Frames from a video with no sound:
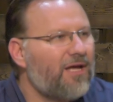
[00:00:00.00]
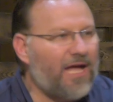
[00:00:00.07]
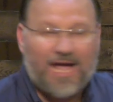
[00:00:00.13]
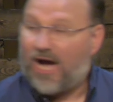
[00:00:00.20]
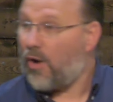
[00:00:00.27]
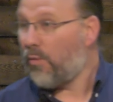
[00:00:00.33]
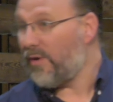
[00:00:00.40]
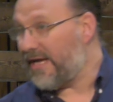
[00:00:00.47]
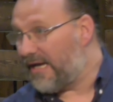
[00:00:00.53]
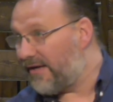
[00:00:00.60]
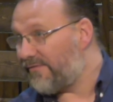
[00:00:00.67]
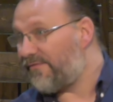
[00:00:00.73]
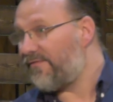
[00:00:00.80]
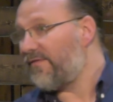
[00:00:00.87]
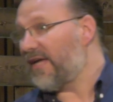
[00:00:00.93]
how we
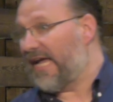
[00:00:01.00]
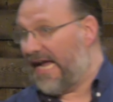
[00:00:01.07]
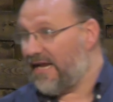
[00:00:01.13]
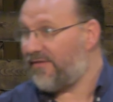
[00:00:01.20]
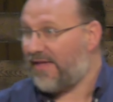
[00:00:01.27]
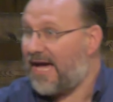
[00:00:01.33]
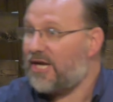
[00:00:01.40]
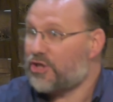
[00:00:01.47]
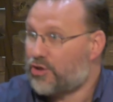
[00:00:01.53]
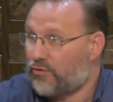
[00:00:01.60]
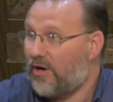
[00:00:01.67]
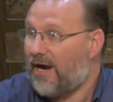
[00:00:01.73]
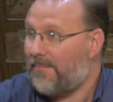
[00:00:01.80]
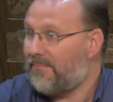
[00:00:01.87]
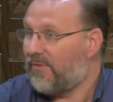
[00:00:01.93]
have hit that
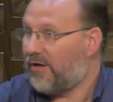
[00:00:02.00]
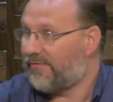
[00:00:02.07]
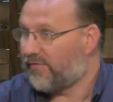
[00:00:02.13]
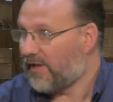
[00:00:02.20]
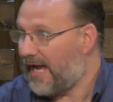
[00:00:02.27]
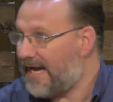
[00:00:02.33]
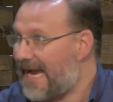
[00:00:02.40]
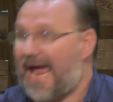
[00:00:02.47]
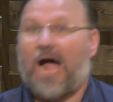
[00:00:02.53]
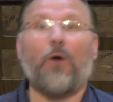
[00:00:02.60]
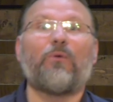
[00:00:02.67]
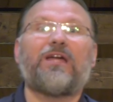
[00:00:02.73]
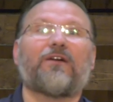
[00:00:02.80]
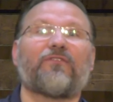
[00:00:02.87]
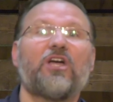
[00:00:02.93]
drum of late, how
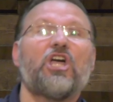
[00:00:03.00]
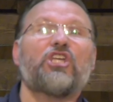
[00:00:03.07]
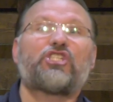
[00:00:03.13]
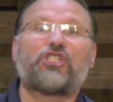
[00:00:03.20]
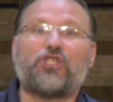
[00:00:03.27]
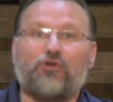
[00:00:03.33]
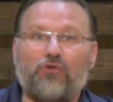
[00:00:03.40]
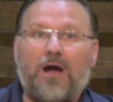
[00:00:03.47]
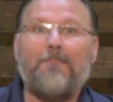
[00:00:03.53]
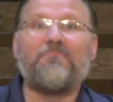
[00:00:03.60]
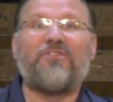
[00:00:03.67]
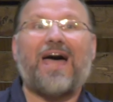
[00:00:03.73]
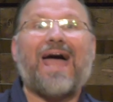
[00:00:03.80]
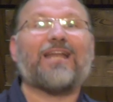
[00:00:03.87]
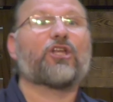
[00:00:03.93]
we have
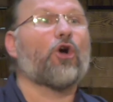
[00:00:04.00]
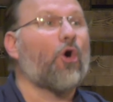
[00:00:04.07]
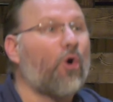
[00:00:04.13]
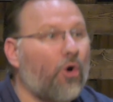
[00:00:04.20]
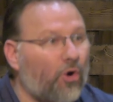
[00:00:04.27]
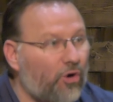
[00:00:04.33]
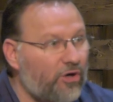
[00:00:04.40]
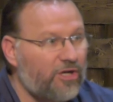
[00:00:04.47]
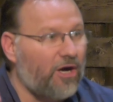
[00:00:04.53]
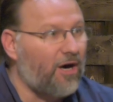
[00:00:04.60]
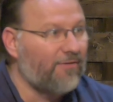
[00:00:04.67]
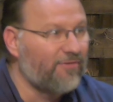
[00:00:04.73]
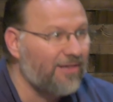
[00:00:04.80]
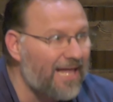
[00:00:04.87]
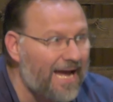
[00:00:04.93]
strummed that chord
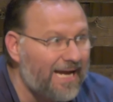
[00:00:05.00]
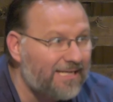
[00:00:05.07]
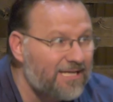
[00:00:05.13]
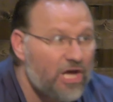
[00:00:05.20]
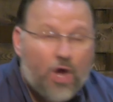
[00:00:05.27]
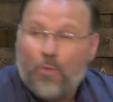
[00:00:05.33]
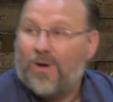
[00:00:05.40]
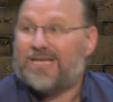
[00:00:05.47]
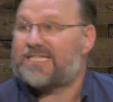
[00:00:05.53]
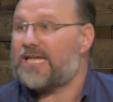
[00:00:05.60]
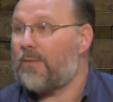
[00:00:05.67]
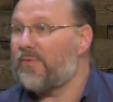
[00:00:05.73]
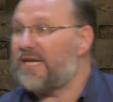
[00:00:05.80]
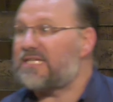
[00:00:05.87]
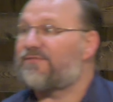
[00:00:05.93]
of late. When
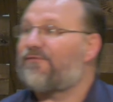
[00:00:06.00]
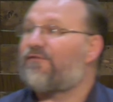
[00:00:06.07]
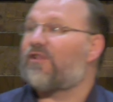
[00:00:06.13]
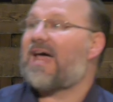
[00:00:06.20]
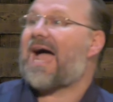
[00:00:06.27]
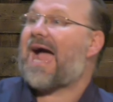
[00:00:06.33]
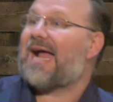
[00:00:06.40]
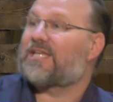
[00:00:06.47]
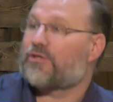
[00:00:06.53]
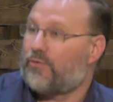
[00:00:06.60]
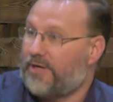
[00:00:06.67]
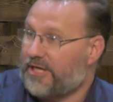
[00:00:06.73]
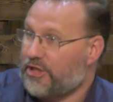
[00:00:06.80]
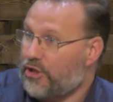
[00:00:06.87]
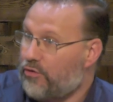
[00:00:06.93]
someone is
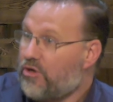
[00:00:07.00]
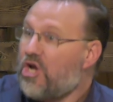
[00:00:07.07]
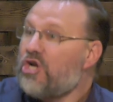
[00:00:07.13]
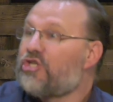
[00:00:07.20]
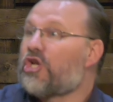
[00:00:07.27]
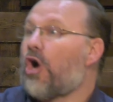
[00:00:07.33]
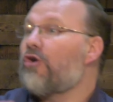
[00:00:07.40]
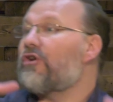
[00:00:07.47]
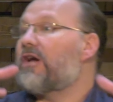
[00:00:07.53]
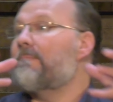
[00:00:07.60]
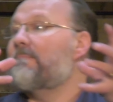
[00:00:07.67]
flattering you, don't